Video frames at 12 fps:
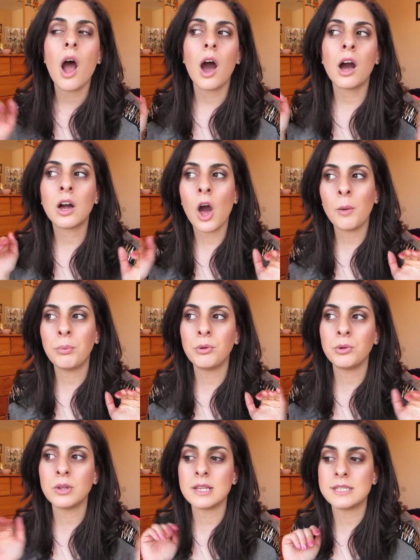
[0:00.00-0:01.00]
a
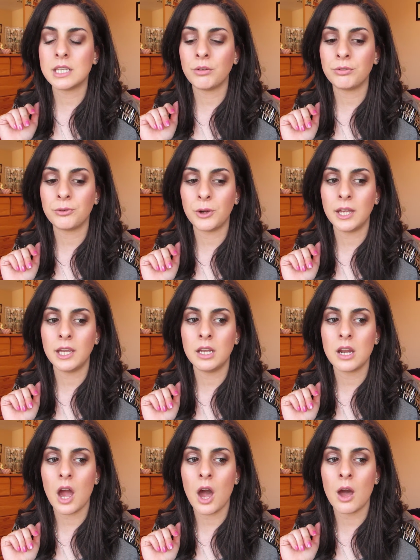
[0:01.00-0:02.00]
couple
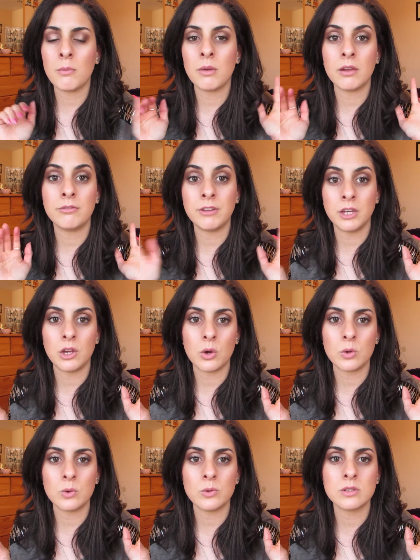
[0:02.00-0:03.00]
different
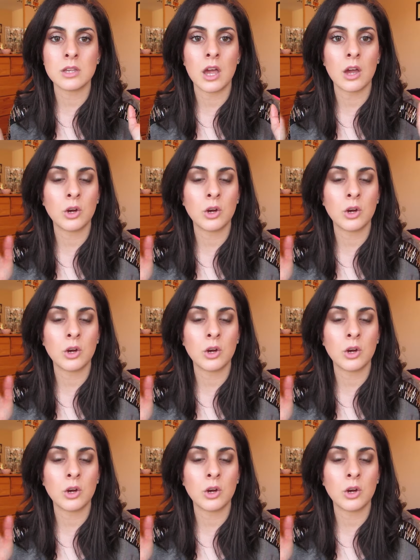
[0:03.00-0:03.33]
videos,